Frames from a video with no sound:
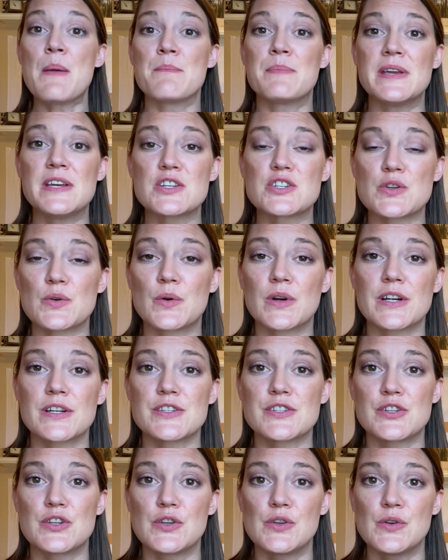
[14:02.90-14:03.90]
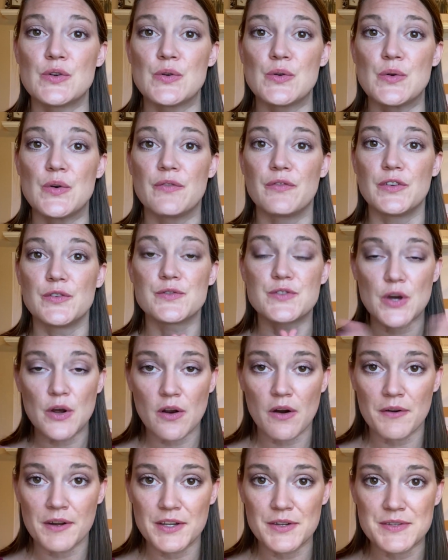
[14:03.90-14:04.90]
be sure to, if you
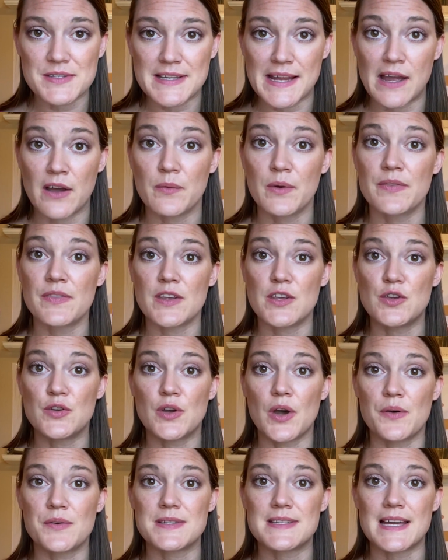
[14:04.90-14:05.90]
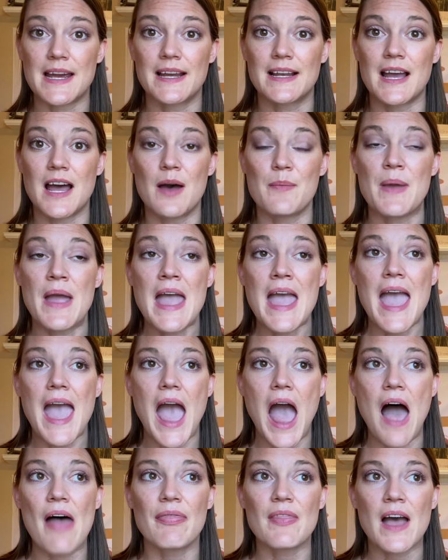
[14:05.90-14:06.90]
don't already use Tailwind, that you go sign up,
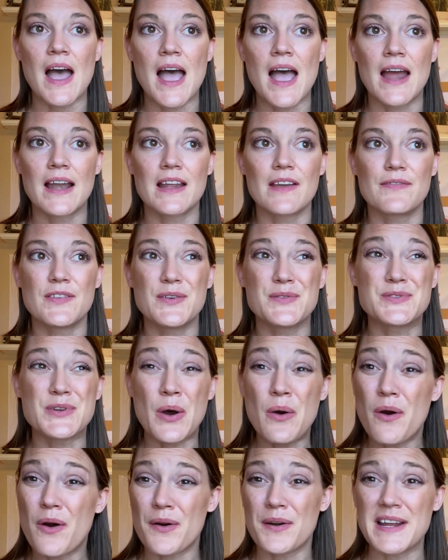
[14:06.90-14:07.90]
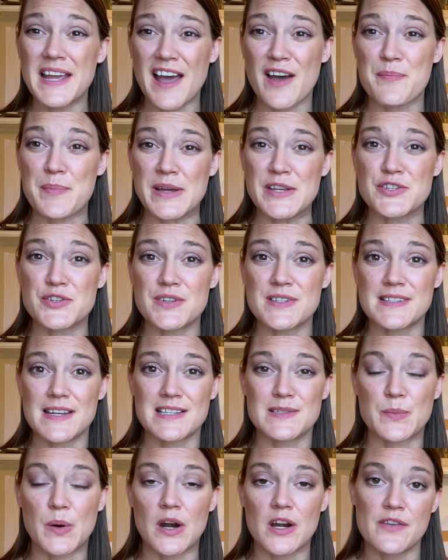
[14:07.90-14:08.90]
and that if you don't already have Pinterest
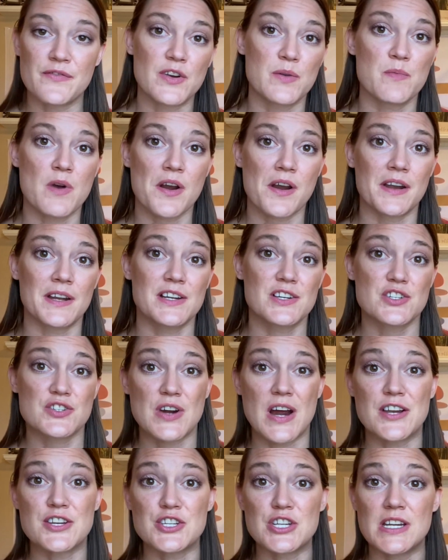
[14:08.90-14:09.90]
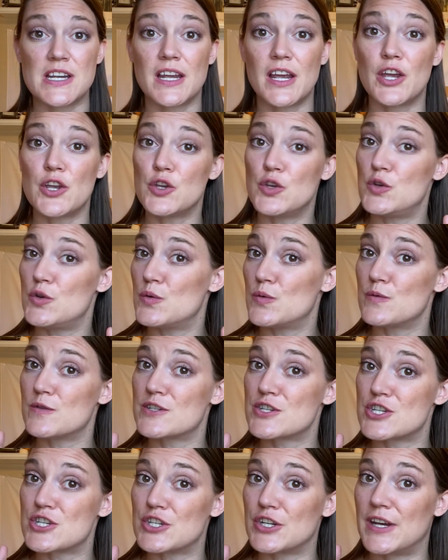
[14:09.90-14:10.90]
as part of your marketing strategy, you
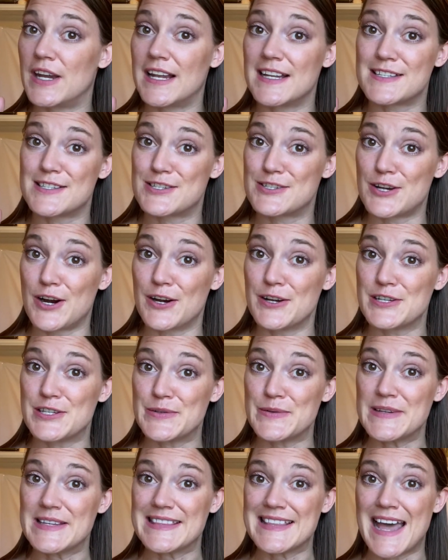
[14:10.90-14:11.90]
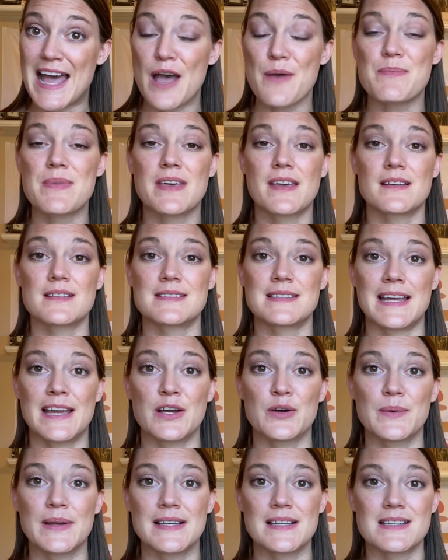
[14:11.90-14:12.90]
should start doing that, because
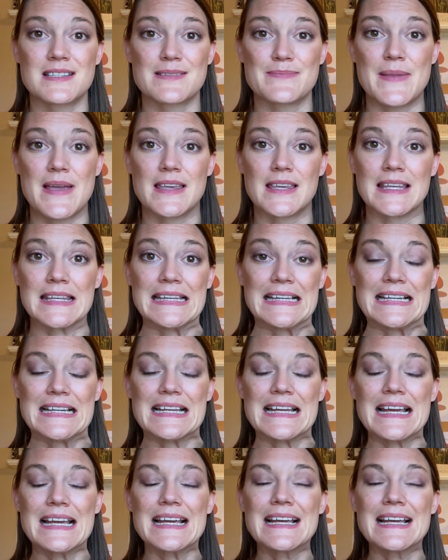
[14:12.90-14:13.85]
Tailwind is making it